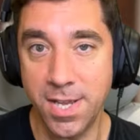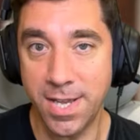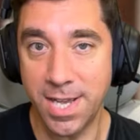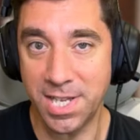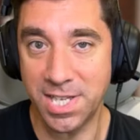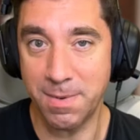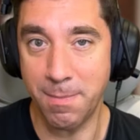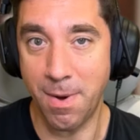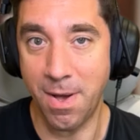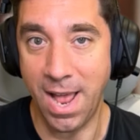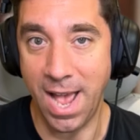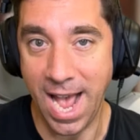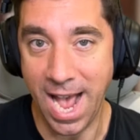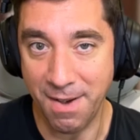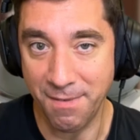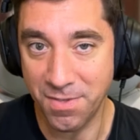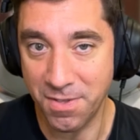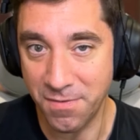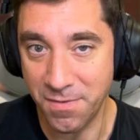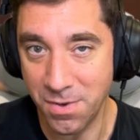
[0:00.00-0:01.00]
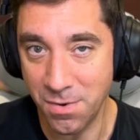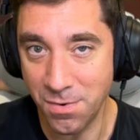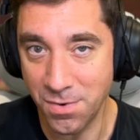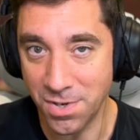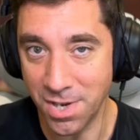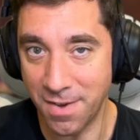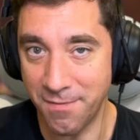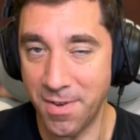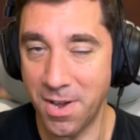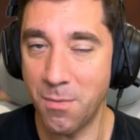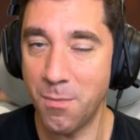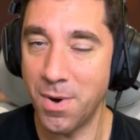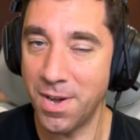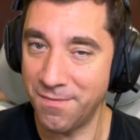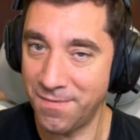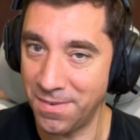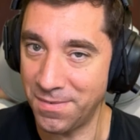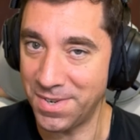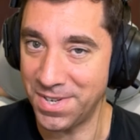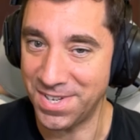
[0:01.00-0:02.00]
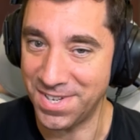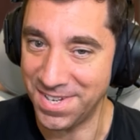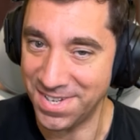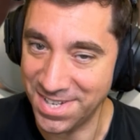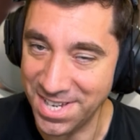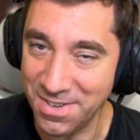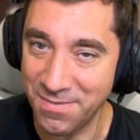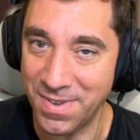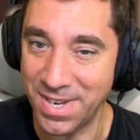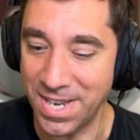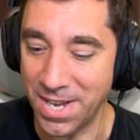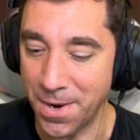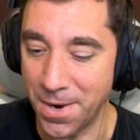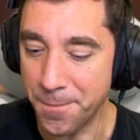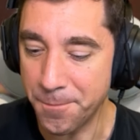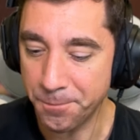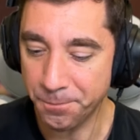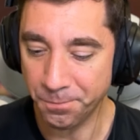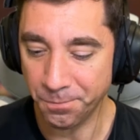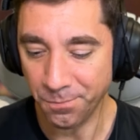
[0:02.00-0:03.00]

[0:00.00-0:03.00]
gets about half the views of a 150cc video.